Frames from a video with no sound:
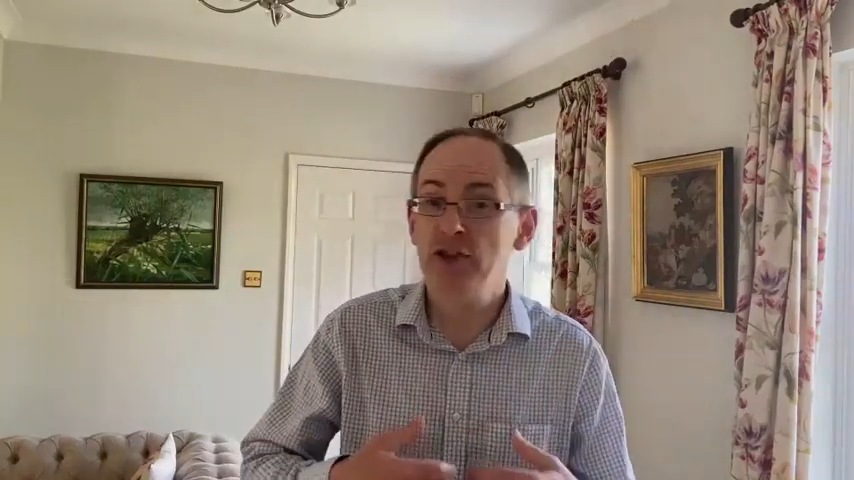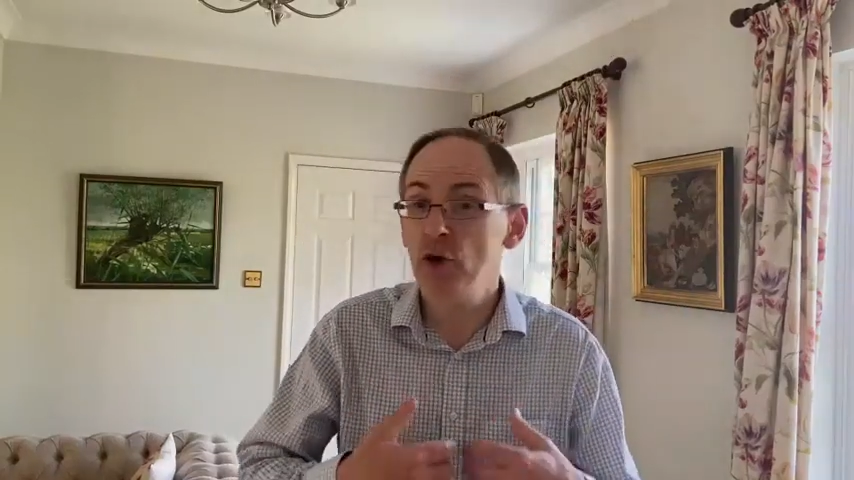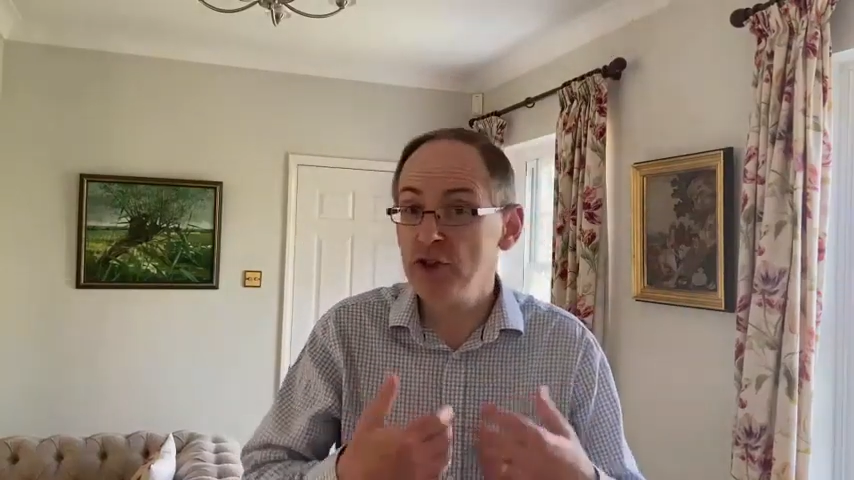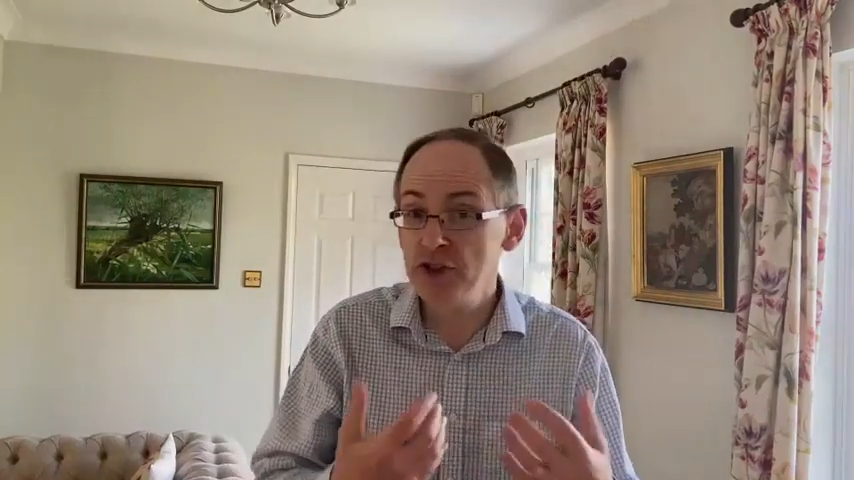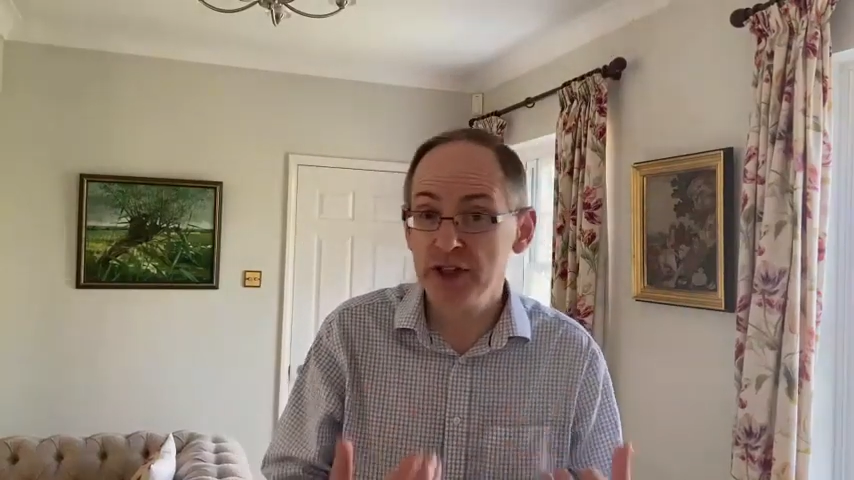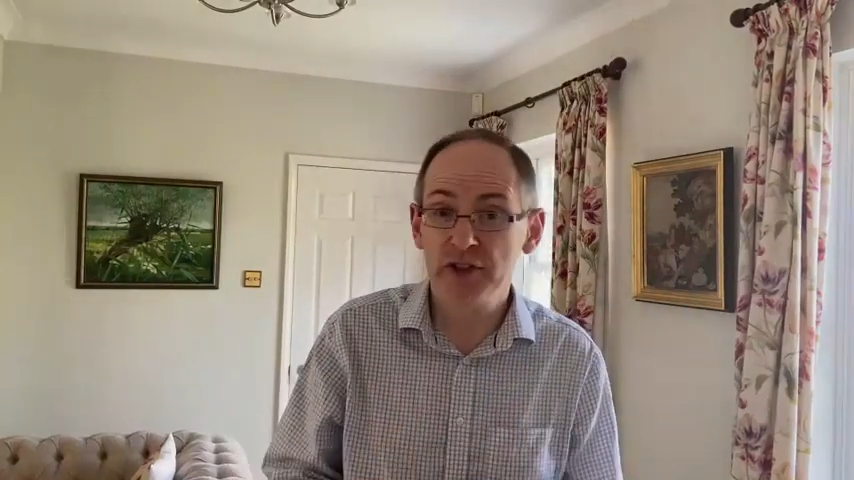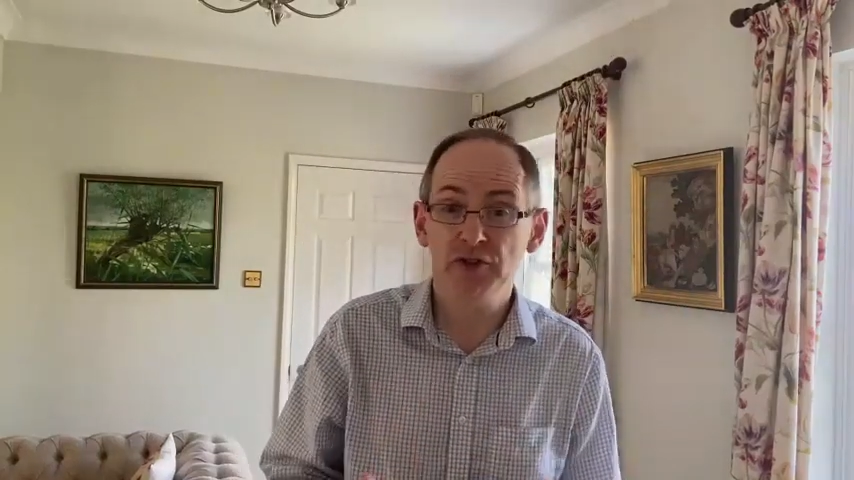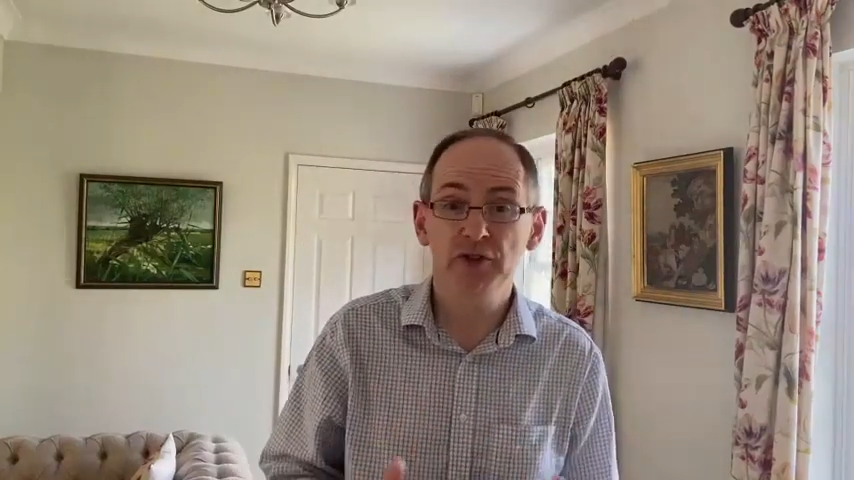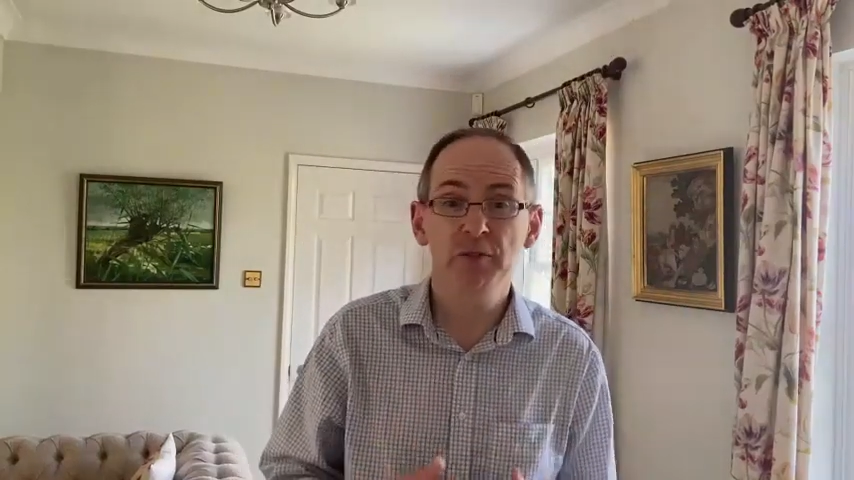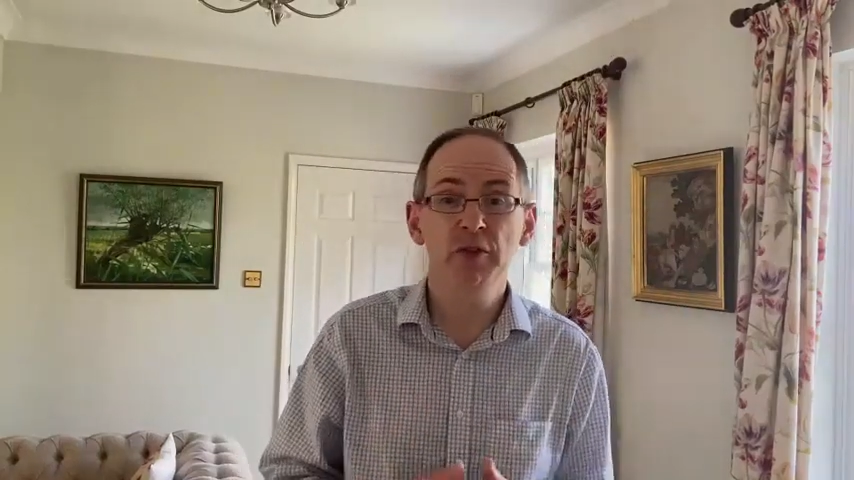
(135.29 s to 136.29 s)
contexts
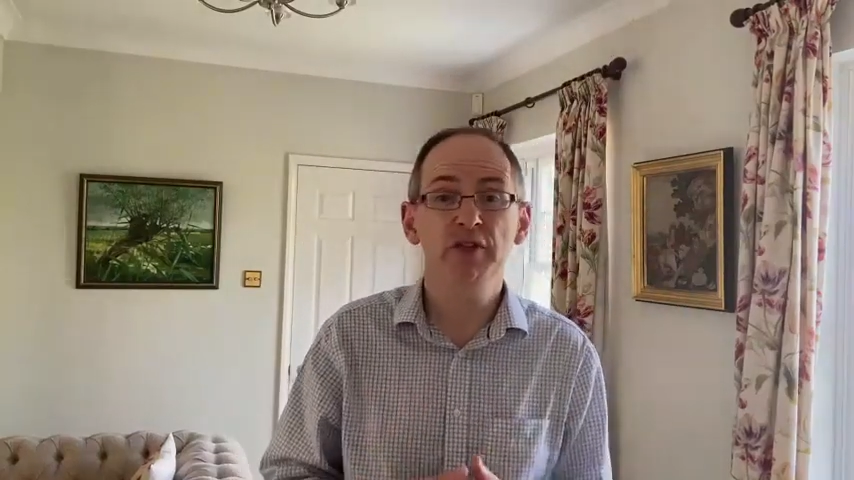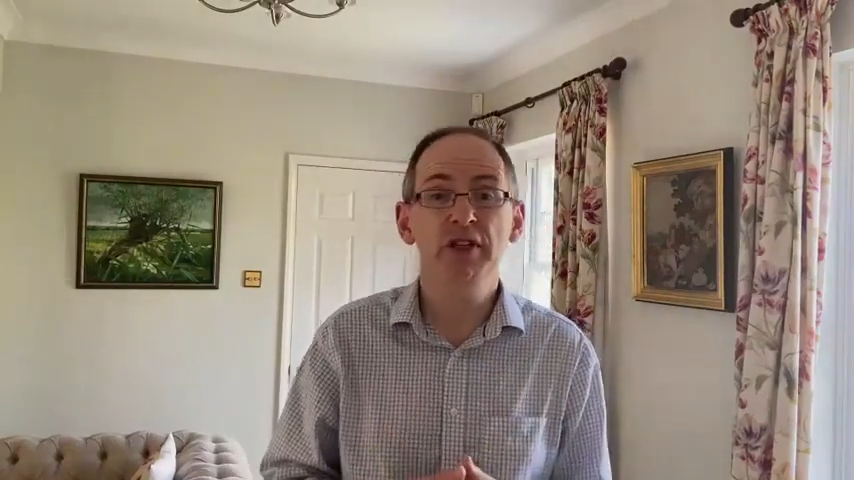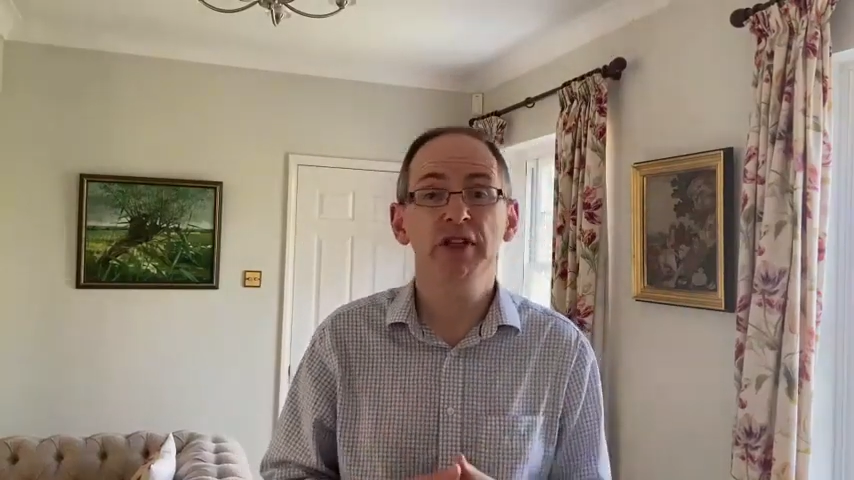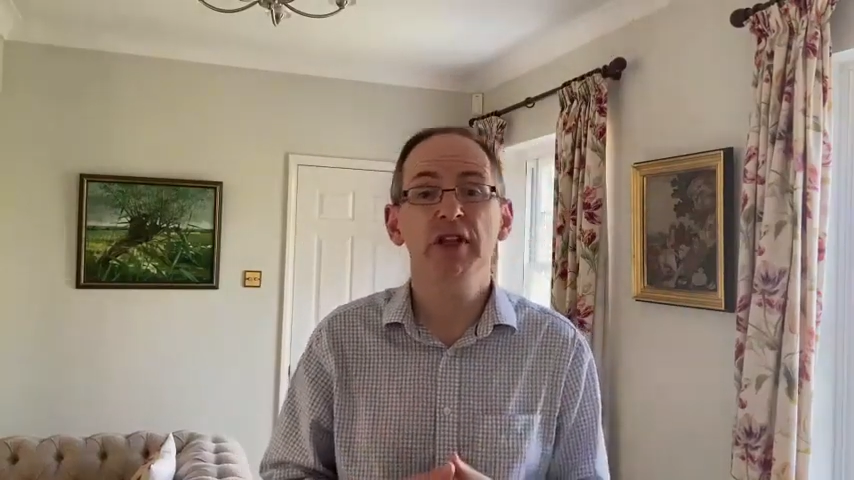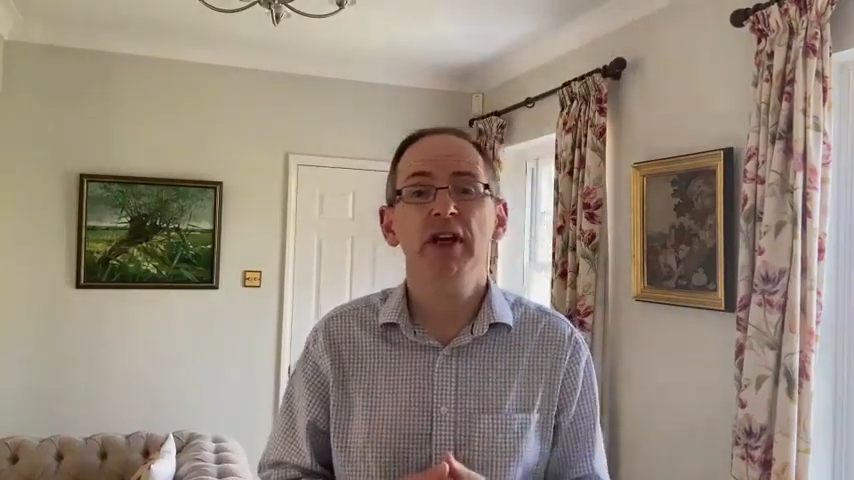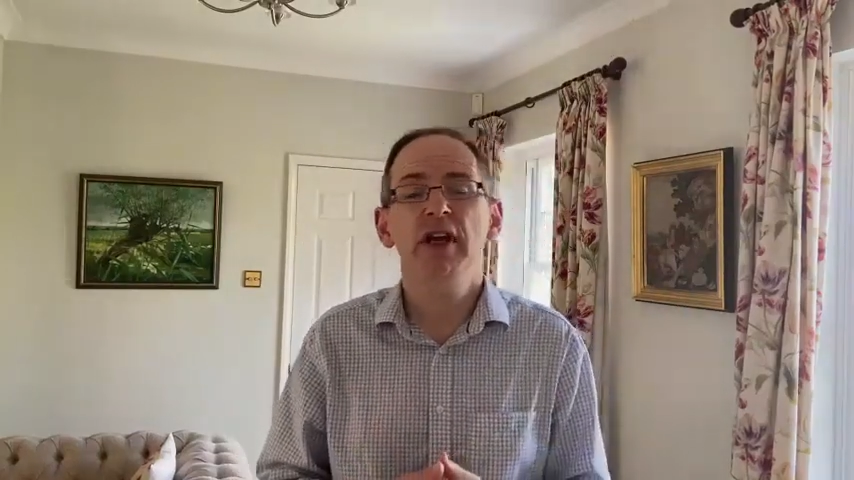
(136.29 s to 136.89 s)
for music